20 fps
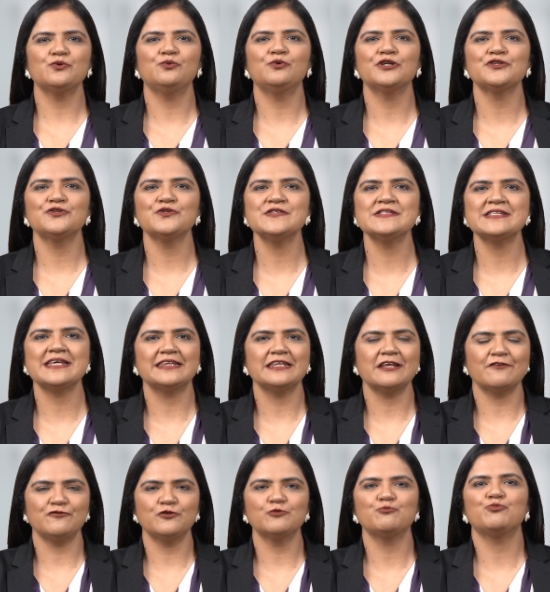want to set their
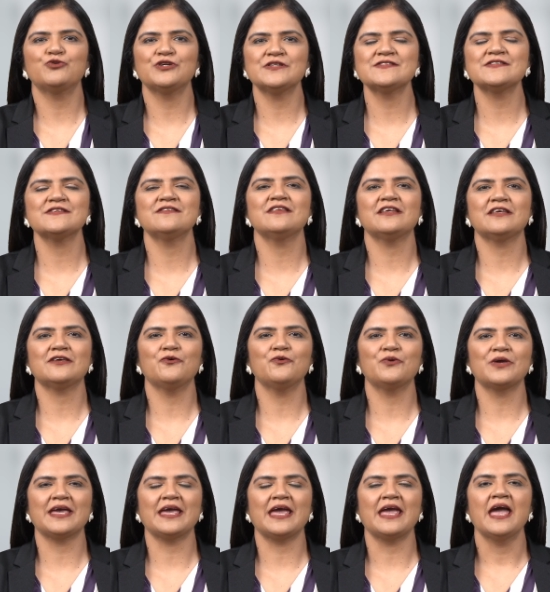footprints in the
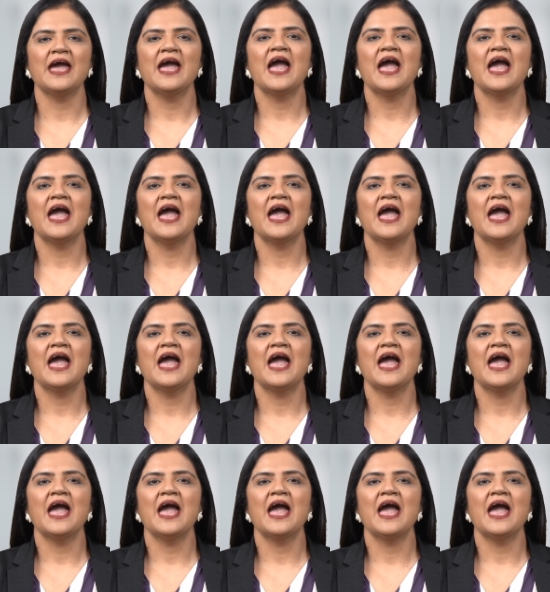UK,